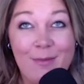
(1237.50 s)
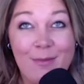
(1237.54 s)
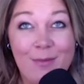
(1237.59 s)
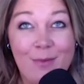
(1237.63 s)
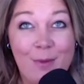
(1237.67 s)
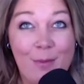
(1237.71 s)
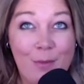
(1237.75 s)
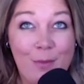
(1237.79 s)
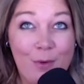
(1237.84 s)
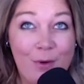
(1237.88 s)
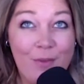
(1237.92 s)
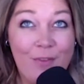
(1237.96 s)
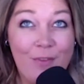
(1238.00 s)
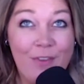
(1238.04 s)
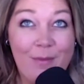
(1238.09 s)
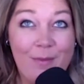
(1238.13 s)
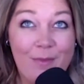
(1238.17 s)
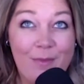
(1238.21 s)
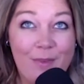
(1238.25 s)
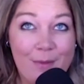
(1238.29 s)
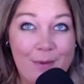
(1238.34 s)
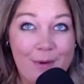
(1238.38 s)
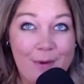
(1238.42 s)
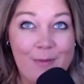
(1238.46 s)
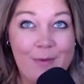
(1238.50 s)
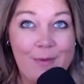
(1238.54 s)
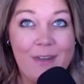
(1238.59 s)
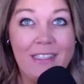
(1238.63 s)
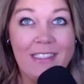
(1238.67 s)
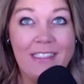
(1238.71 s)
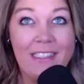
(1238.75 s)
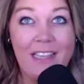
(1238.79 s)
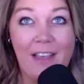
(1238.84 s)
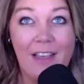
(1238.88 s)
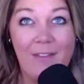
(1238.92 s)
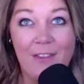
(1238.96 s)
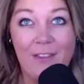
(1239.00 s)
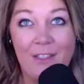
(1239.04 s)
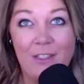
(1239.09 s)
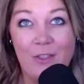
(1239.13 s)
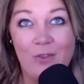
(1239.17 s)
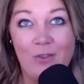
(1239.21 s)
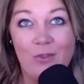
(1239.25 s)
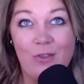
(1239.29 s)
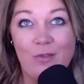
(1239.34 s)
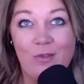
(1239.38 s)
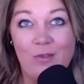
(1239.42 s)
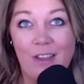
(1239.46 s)
remove him from Kaprizov and
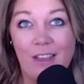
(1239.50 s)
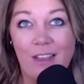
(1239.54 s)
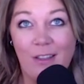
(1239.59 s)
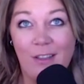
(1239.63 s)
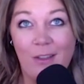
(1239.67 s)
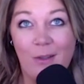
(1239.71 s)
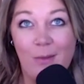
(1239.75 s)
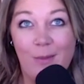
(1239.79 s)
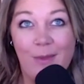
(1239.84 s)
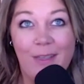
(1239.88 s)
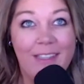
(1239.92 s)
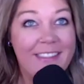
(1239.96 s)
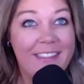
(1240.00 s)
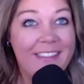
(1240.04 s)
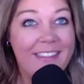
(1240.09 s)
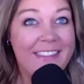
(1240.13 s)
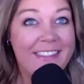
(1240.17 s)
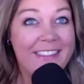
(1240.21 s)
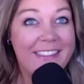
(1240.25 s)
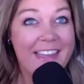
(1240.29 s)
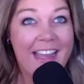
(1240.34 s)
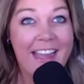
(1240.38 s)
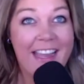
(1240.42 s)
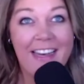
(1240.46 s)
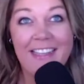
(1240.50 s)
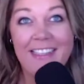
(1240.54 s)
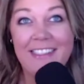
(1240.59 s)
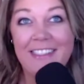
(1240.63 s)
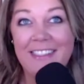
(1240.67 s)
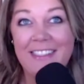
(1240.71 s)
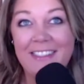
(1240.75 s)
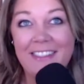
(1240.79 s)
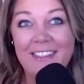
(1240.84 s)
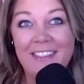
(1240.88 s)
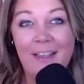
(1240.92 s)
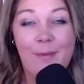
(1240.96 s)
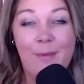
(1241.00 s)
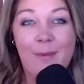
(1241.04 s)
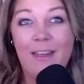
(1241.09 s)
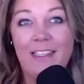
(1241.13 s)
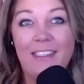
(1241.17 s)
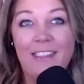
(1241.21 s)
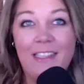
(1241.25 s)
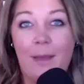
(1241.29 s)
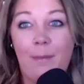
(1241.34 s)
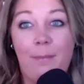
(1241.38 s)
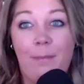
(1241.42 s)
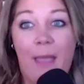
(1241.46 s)
Zuccarello because it's not necessary. I mean,
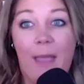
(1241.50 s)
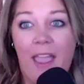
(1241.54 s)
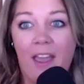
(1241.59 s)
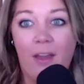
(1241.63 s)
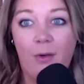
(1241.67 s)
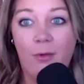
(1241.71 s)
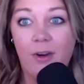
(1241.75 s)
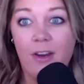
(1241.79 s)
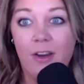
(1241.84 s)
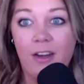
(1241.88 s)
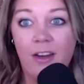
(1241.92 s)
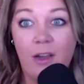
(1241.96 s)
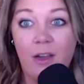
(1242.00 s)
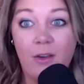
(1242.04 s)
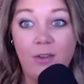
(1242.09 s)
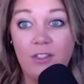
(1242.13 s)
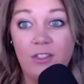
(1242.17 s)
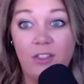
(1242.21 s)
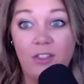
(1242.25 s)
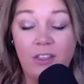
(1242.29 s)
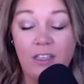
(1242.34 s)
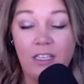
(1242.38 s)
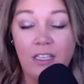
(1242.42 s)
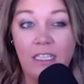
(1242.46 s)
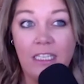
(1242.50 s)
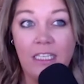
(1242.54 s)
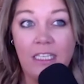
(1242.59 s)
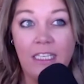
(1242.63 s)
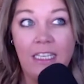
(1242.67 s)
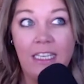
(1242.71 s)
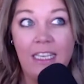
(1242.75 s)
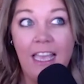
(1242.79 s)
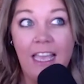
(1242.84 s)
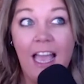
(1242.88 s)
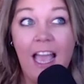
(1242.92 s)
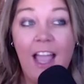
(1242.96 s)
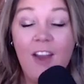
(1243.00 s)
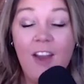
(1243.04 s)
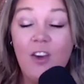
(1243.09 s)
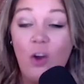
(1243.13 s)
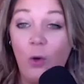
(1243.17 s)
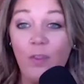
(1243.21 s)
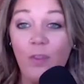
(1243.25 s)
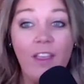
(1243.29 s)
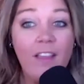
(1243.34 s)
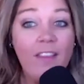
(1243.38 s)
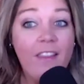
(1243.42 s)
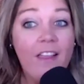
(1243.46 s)
it's not bad right now. Certainly, I
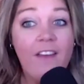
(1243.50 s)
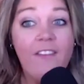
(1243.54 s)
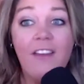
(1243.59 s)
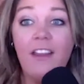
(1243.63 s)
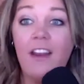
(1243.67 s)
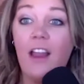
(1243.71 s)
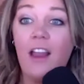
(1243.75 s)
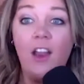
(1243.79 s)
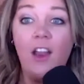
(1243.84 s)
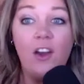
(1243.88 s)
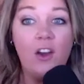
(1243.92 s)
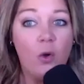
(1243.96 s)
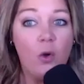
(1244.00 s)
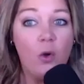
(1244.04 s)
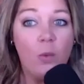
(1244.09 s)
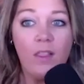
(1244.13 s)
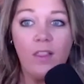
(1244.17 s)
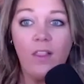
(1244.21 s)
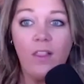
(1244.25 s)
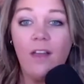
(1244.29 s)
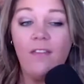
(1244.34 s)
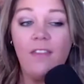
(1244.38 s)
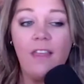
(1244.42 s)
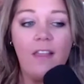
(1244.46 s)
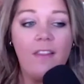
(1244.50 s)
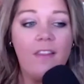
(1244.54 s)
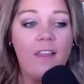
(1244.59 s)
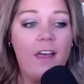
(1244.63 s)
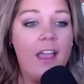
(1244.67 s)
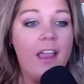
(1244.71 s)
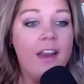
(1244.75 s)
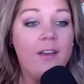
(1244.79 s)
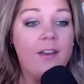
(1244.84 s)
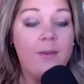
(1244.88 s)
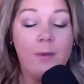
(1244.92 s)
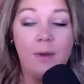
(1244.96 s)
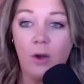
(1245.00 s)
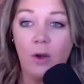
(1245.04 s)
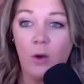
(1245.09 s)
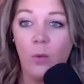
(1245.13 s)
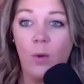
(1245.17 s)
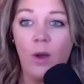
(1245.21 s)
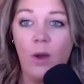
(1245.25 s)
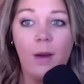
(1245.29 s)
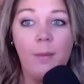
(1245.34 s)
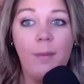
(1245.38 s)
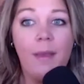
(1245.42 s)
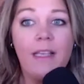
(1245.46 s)
know they love it. I know we love that line, and we don't
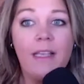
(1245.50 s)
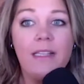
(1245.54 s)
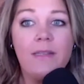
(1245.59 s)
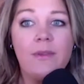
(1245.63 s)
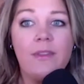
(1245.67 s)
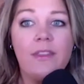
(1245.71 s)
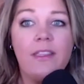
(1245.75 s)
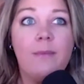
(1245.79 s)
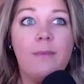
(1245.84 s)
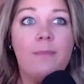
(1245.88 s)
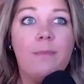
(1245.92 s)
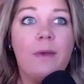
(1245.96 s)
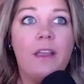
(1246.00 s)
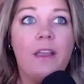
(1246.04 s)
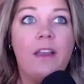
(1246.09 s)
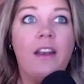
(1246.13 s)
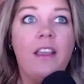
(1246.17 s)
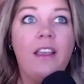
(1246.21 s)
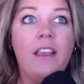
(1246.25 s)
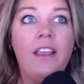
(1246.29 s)
want to mess with it. But